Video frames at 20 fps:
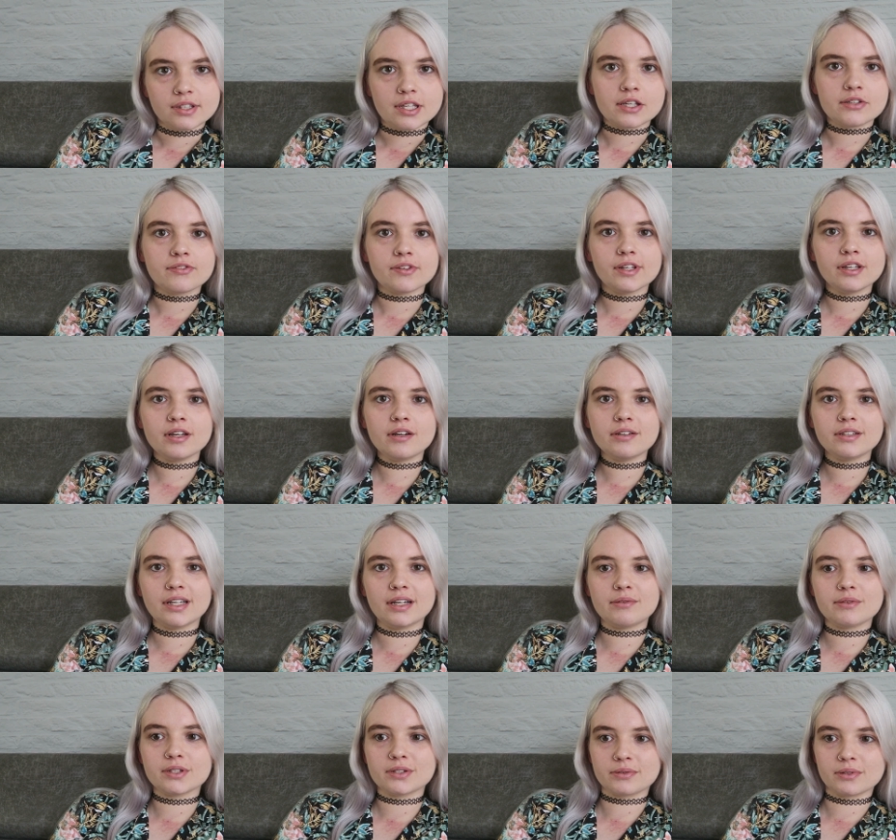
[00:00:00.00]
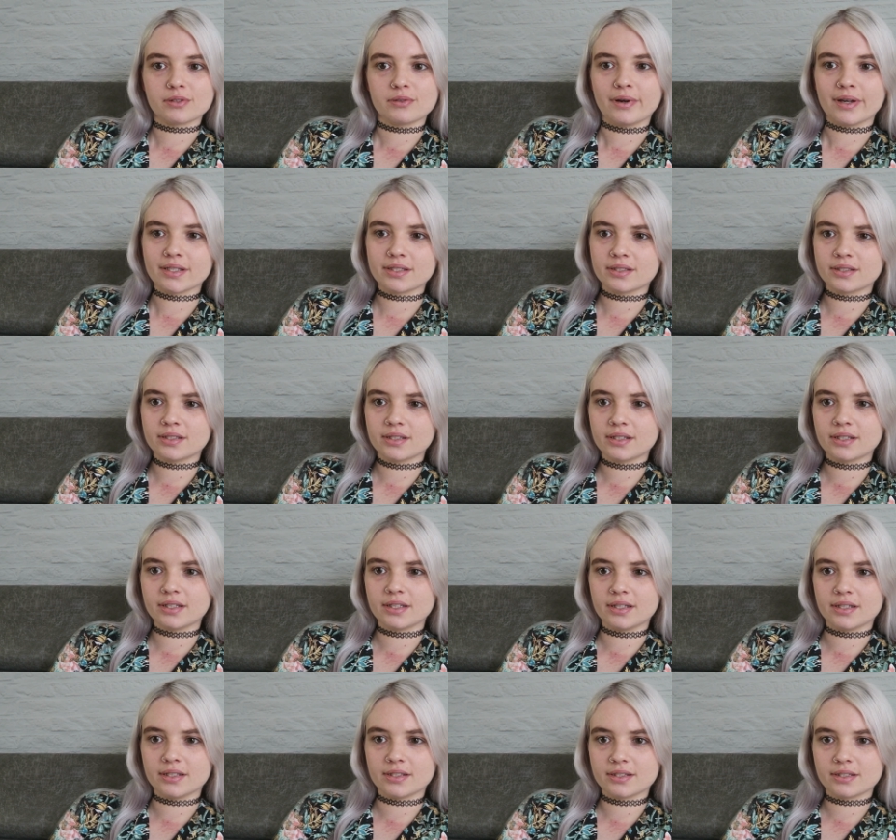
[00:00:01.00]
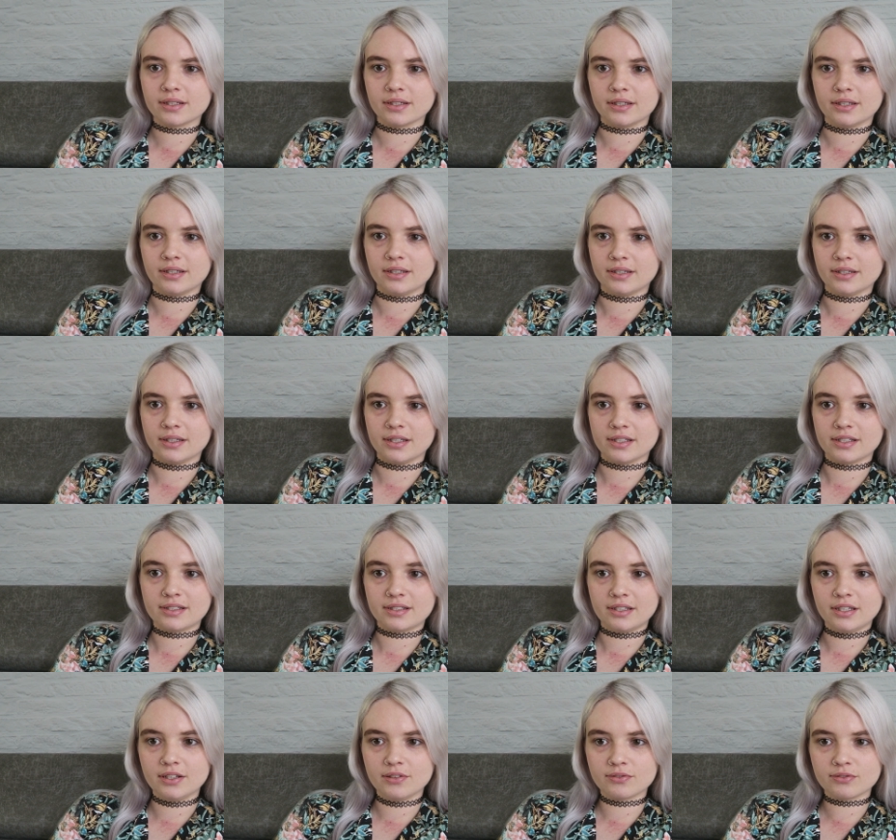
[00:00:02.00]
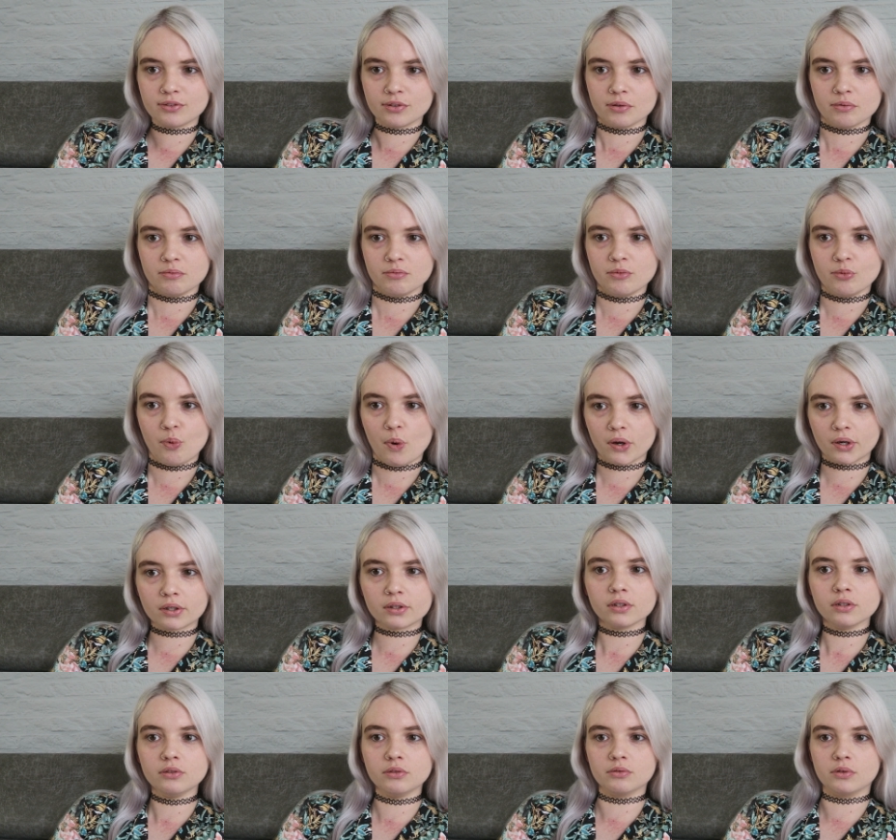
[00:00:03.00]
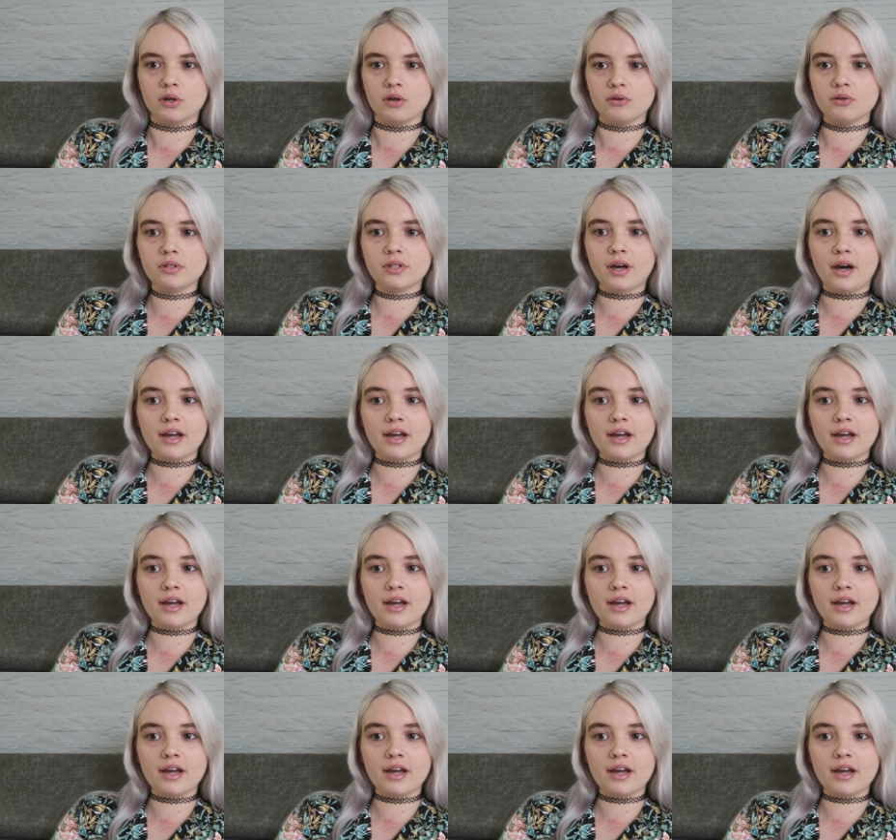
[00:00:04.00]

This video that was requested is uh, a scene from Waterloo Road.